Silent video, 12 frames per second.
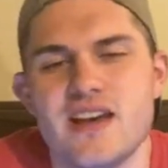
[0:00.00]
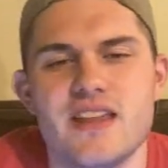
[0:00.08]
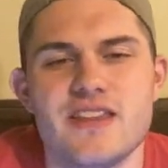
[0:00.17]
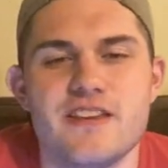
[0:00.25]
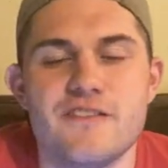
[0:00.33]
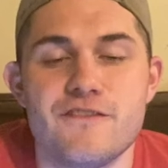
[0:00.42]

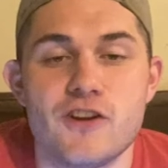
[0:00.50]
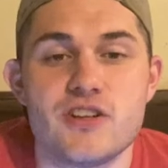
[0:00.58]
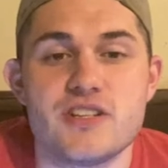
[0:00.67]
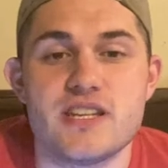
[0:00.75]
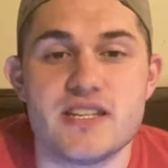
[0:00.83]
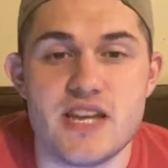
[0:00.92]
the
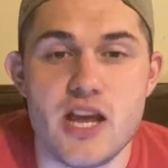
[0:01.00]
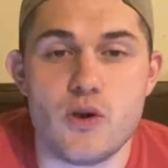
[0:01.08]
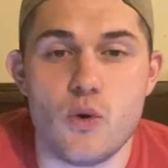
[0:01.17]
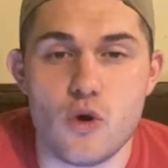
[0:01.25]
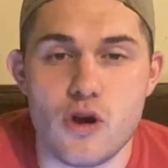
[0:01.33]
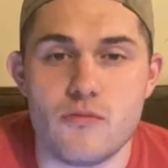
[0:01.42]
first 10
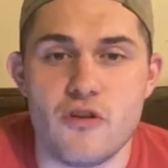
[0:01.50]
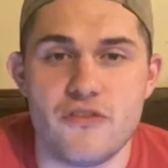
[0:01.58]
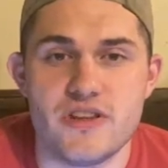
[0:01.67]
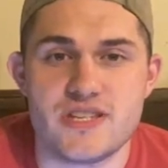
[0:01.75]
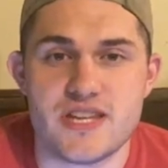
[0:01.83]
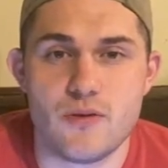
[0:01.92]
horror
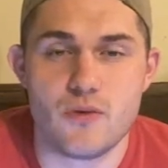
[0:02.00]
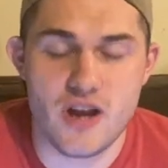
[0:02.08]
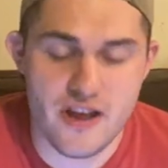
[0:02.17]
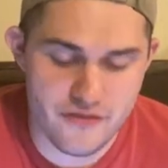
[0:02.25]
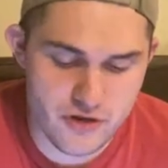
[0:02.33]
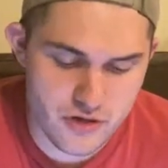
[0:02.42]
movies that were
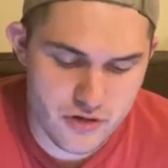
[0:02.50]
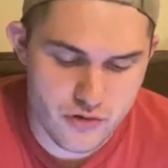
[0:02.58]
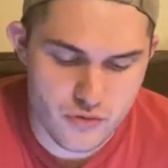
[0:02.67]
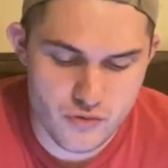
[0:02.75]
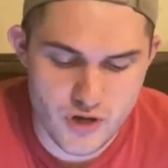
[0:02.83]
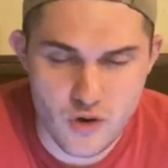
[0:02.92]
ever
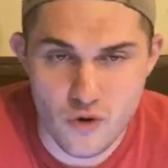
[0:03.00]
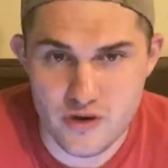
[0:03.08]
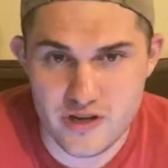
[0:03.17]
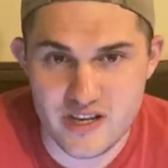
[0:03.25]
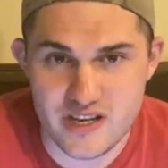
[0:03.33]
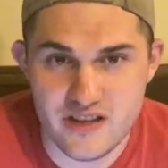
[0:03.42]

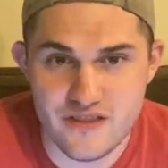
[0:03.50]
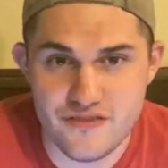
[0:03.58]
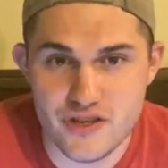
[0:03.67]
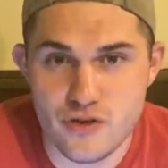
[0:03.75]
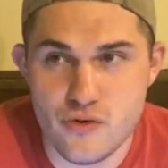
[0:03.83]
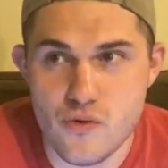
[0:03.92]
recorded. If
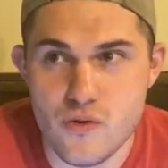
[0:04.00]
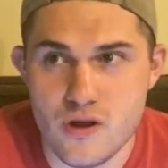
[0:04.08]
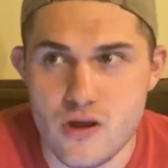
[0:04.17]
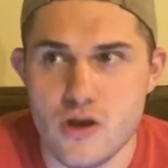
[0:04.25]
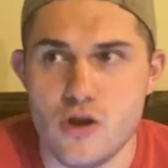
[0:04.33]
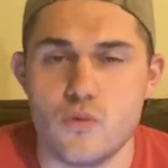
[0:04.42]
you
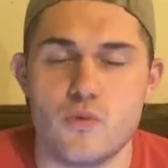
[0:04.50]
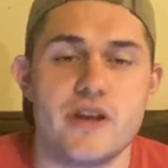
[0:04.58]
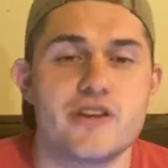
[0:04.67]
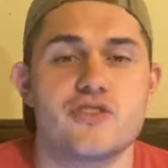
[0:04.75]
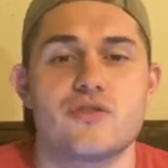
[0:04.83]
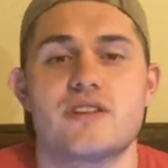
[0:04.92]
were
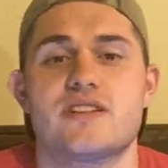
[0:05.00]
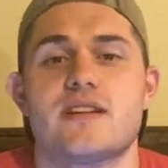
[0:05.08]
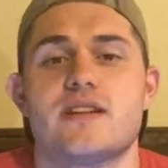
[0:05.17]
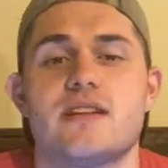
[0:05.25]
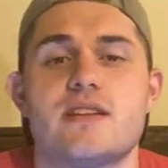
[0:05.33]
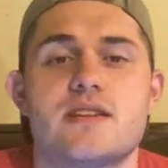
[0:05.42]

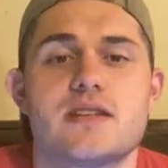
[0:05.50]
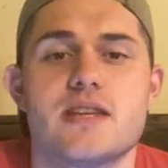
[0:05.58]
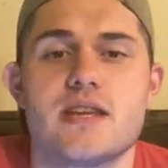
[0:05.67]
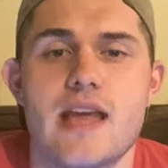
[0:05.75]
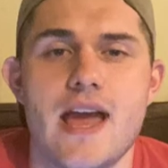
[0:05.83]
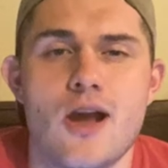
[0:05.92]
interested in
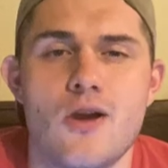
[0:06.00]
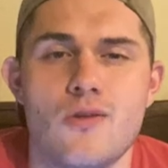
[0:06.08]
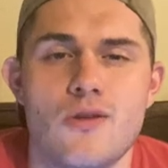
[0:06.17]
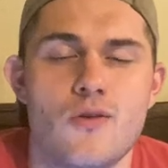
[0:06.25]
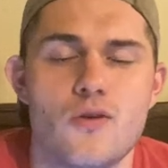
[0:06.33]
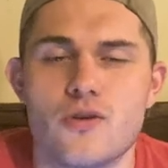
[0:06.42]
seeing how
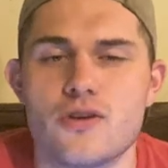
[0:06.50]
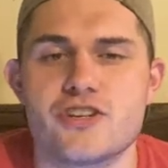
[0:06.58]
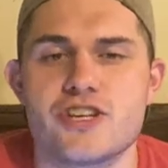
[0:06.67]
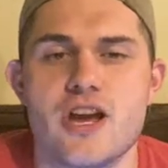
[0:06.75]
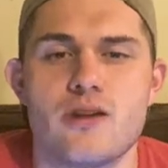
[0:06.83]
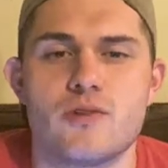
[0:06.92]
the horror
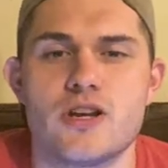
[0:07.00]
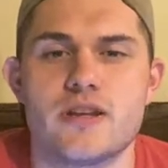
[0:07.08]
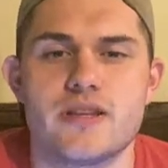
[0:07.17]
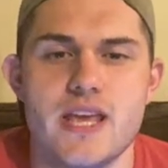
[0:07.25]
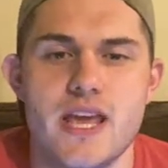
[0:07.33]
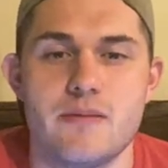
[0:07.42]
genre
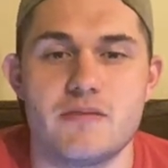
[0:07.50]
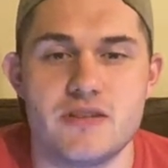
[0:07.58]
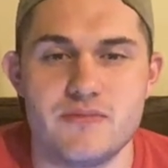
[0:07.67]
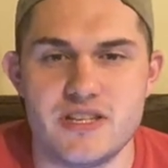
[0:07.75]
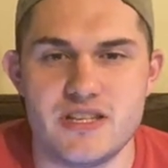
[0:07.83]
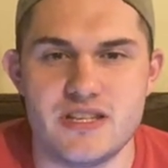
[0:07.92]
came to
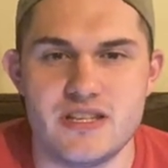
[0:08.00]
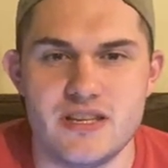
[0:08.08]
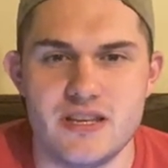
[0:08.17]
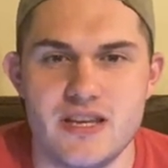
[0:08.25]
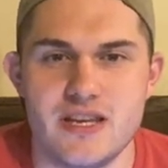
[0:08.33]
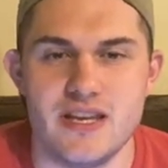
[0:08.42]
be
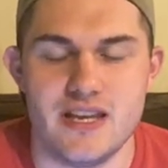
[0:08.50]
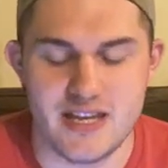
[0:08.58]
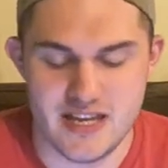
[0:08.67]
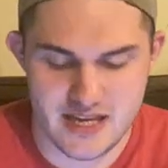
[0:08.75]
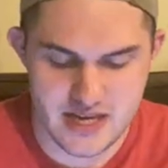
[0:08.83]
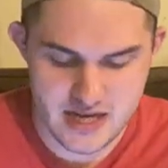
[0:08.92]

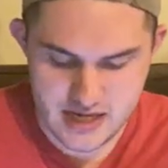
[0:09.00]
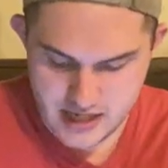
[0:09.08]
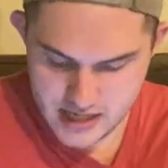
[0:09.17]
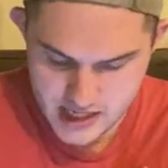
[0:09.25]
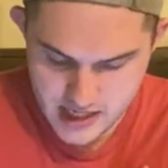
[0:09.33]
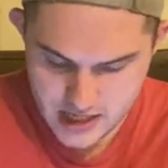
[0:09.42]
in,
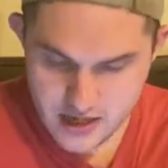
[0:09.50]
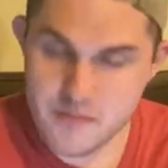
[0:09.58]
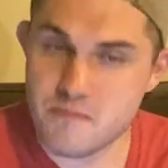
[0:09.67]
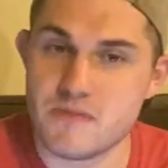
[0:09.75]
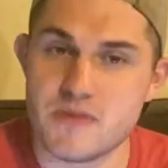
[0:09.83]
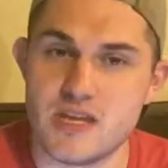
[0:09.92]

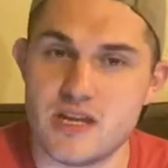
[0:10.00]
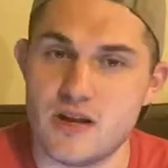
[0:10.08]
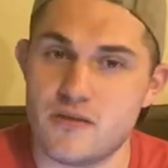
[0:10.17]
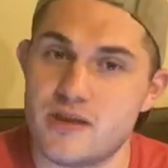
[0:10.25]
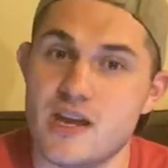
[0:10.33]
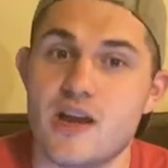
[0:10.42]
the